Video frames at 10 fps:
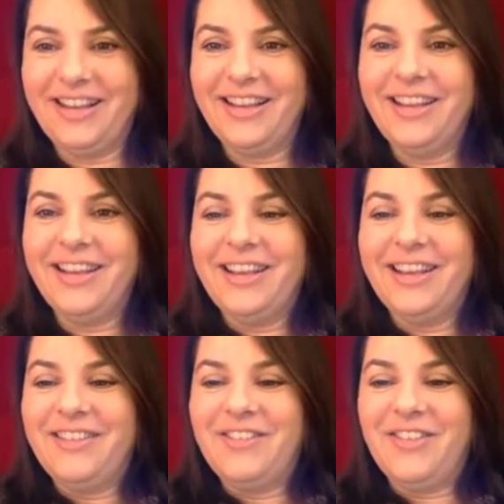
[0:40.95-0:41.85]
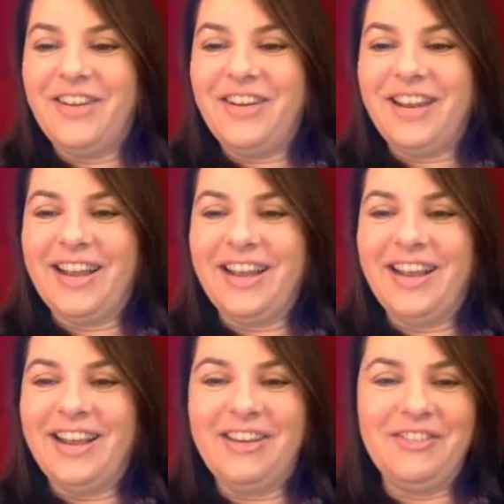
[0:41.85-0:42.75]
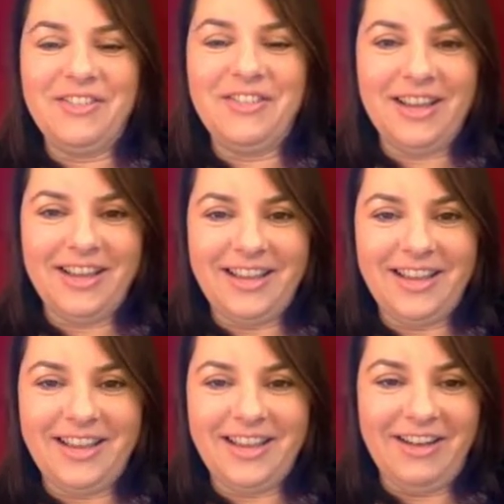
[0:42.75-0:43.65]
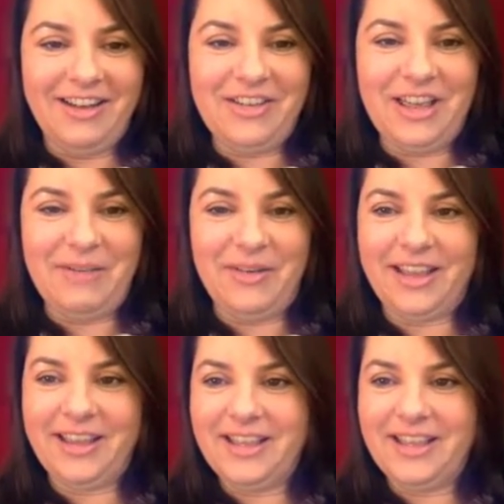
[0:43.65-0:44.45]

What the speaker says: But yeah, how are you keeping?